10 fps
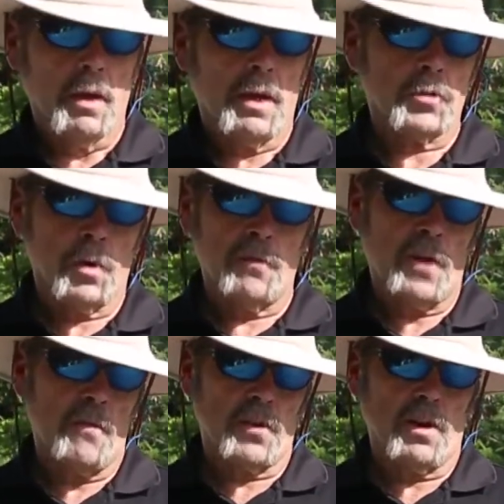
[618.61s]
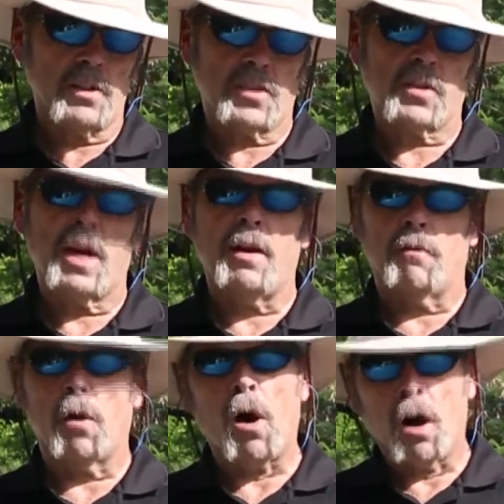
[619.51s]
Now 25 yards is kind
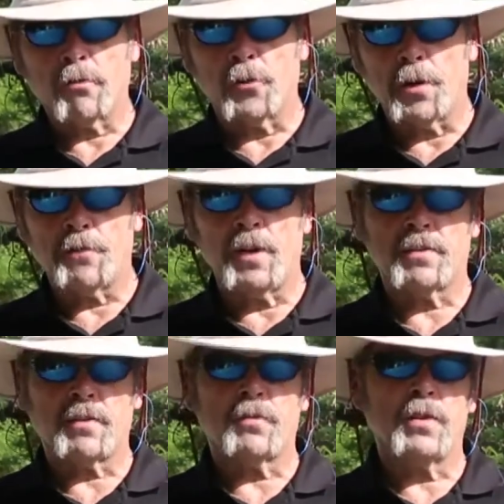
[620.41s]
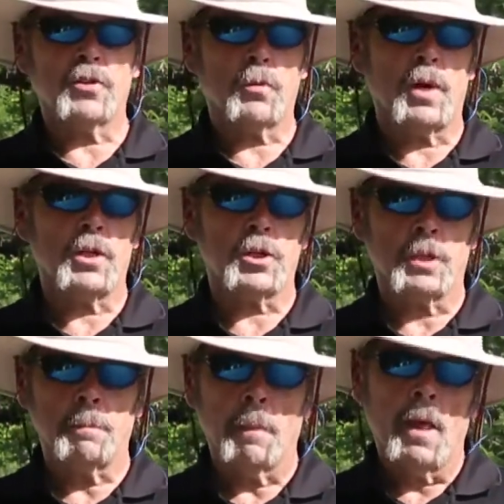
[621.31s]
of long for a defensive
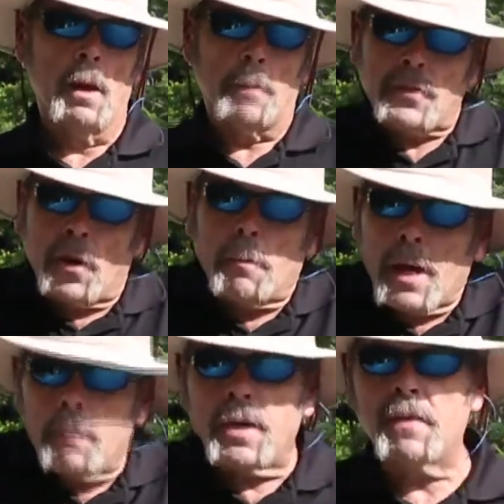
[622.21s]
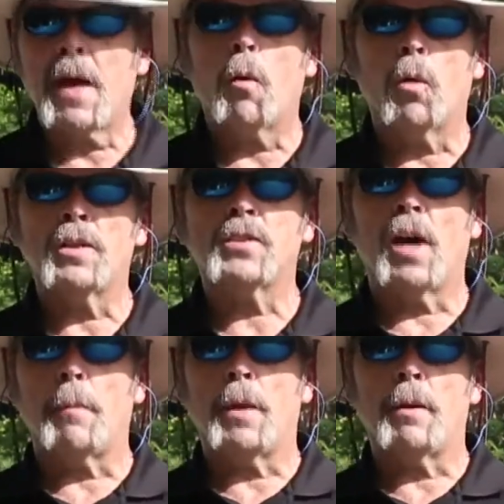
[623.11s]
situation, but there may be that one
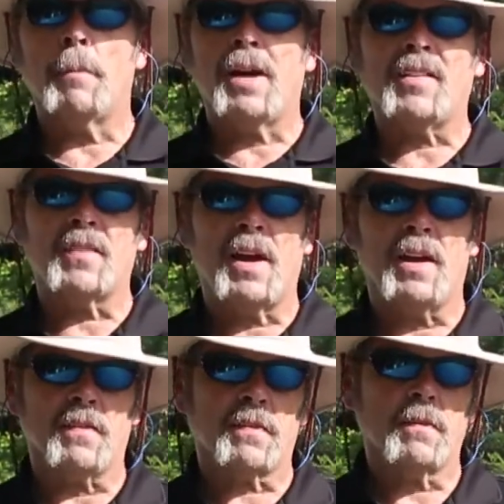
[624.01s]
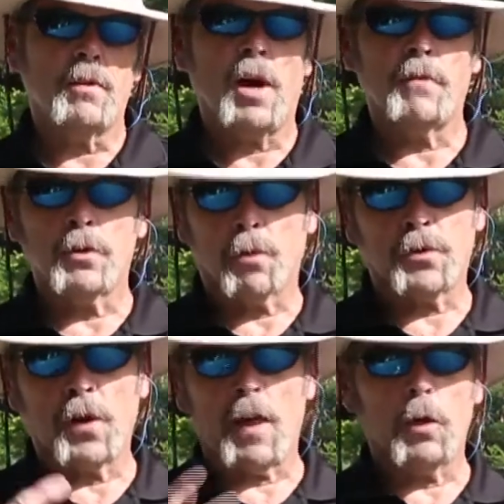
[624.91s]
time that it makes sense. You have the
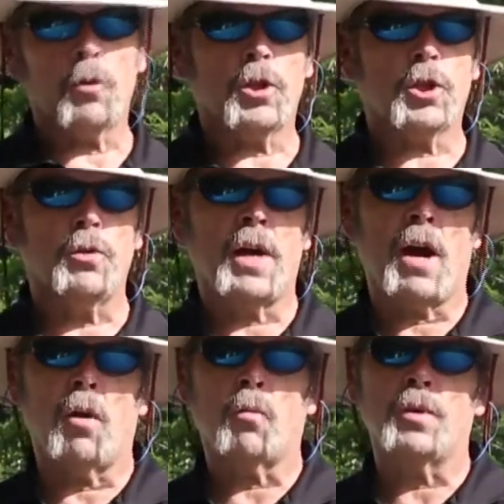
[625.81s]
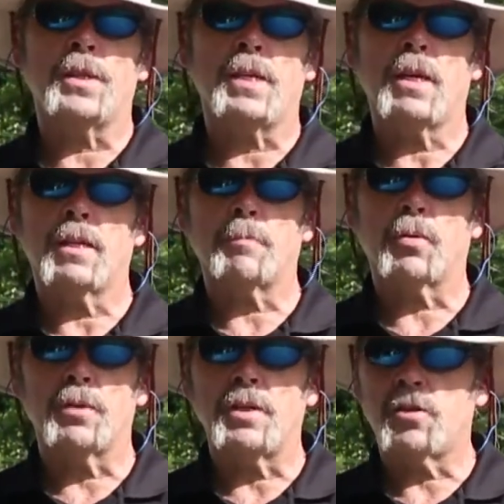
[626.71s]
North Hollywood shootout with the
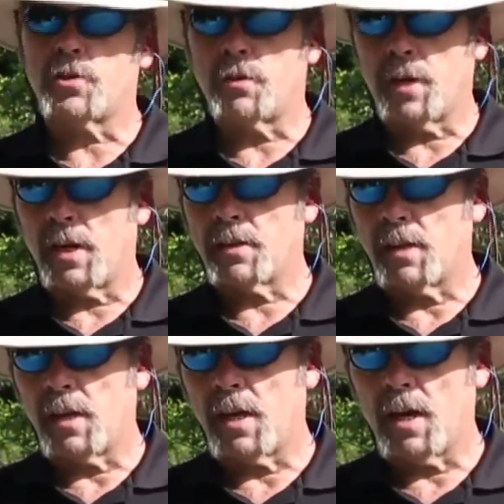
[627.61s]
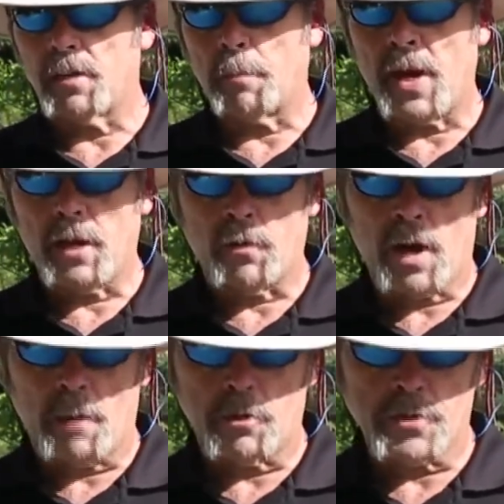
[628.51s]
police shooting at the bank
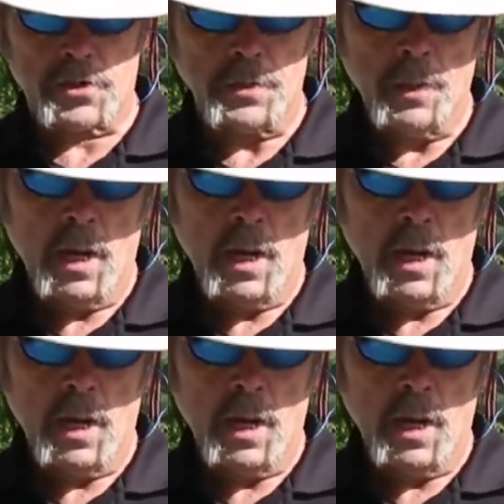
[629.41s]
robbers.